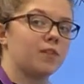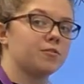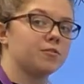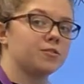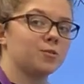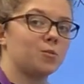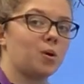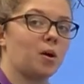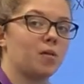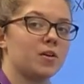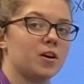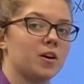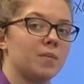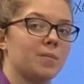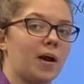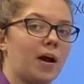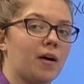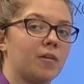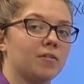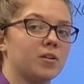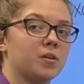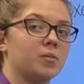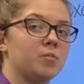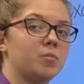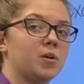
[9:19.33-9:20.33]
to worry about
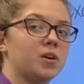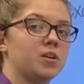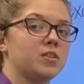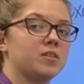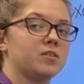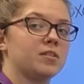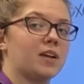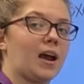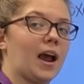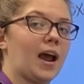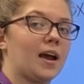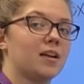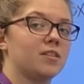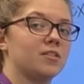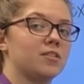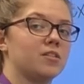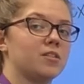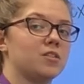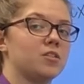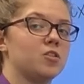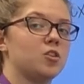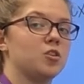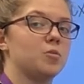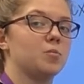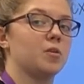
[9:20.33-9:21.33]
them. We just add the
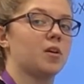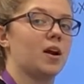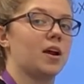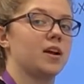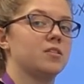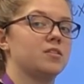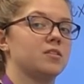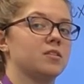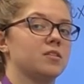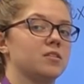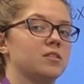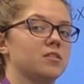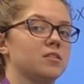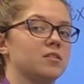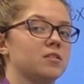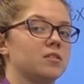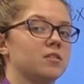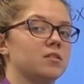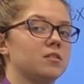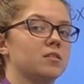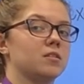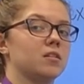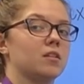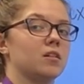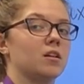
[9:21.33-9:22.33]
numerators
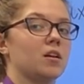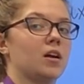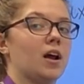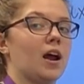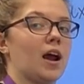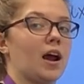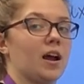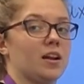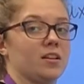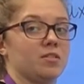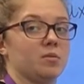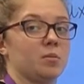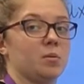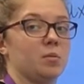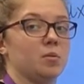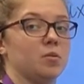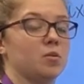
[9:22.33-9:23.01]
as we would